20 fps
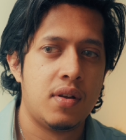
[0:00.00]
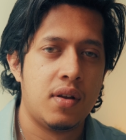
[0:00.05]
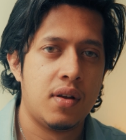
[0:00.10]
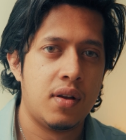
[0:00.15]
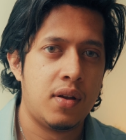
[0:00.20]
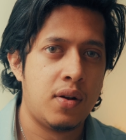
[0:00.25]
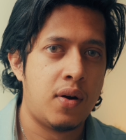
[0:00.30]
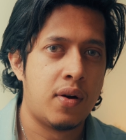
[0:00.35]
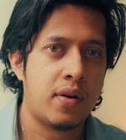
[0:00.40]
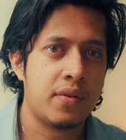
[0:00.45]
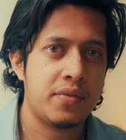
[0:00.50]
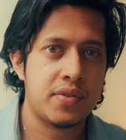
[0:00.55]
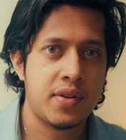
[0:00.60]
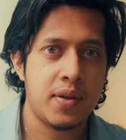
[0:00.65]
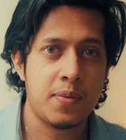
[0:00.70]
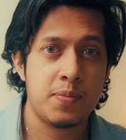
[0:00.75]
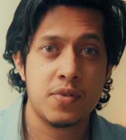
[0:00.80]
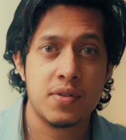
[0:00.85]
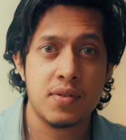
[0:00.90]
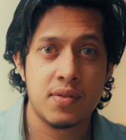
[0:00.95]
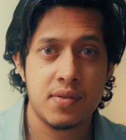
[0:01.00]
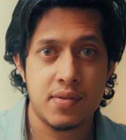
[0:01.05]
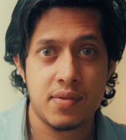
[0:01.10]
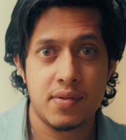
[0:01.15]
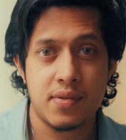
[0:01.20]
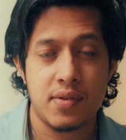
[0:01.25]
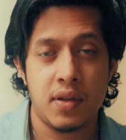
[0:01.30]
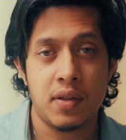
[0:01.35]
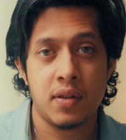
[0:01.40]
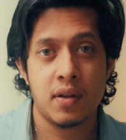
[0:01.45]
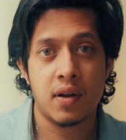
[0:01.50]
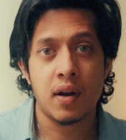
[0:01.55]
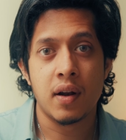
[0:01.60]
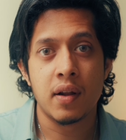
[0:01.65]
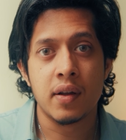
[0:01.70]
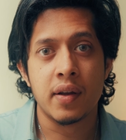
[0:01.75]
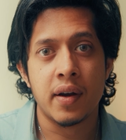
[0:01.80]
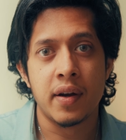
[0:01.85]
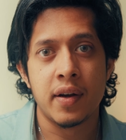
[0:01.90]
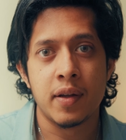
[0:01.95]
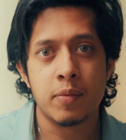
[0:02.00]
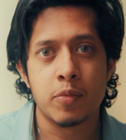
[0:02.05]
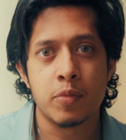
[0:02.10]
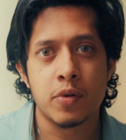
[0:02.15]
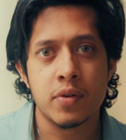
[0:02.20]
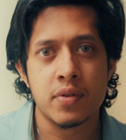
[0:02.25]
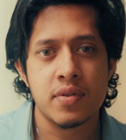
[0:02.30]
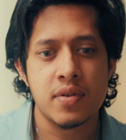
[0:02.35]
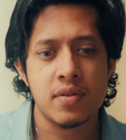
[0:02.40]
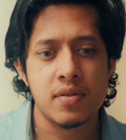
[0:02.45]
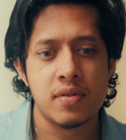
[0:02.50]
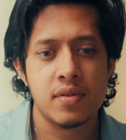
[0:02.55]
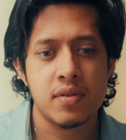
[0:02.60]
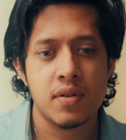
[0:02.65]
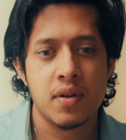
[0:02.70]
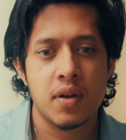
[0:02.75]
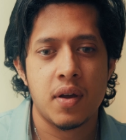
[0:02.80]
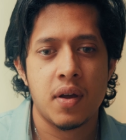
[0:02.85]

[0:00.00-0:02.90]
a lot of steps in the color grading process.